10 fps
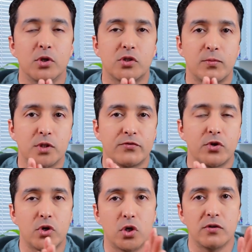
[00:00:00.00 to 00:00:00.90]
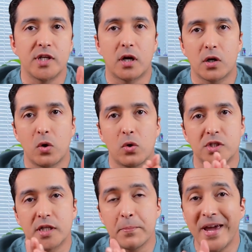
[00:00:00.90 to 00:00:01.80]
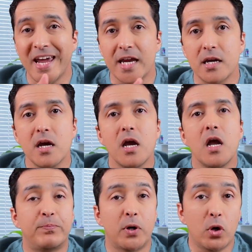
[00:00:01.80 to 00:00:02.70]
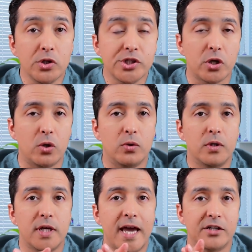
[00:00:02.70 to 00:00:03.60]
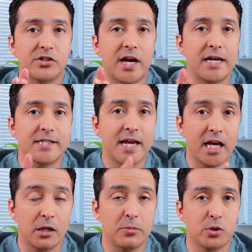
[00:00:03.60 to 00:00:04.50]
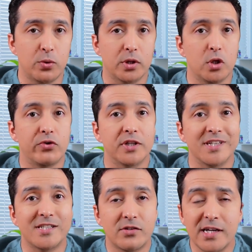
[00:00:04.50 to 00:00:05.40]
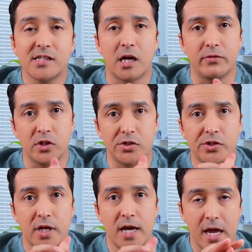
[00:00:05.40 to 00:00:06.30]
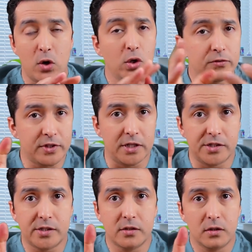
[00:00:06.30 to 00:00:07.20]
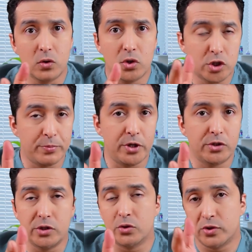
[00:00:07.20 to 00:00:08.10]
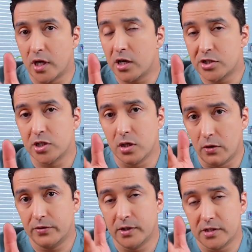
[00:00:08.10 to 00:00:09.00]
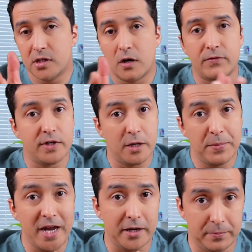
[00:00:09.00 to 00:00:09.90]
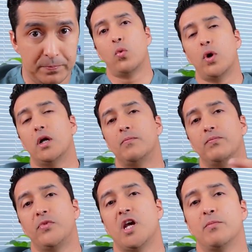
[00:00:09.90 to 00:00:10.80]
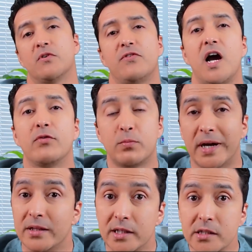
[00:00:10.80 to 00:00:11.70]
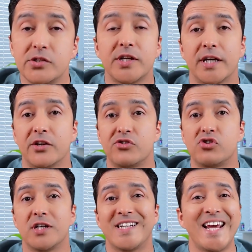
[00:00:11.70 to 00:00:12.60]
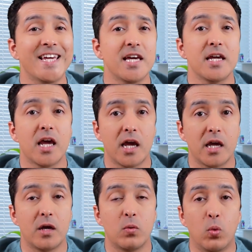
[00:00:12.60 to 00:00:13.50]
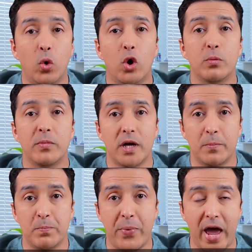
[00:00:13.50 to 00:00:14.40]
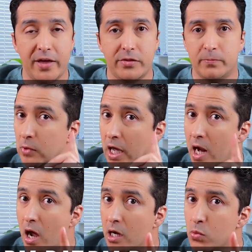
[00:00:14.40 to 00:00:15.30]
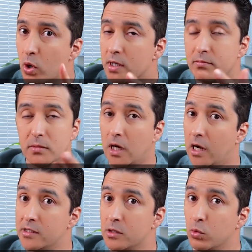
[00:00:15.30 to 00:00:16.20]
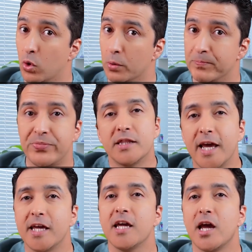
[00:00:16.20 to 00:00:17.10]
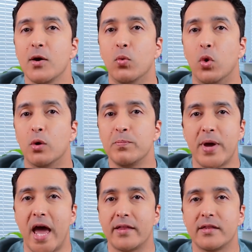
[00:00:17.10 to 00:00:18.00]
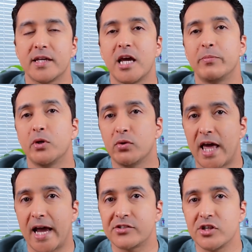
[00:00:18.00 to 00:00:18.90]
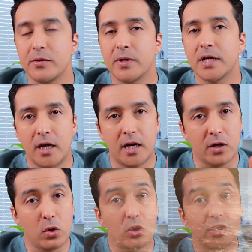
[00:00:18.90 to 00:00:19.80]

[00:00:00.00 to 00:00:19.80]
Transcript: Most of your nerves that are causing the pain. But also, exercise helps with lowering the stress levels, and all of these contribute to the reduction of the discomfort and pain. Well, number 5 on my list is taking a warm bath. Not a hot one, I said warm. Taking a warm bath can be relaxing, and it can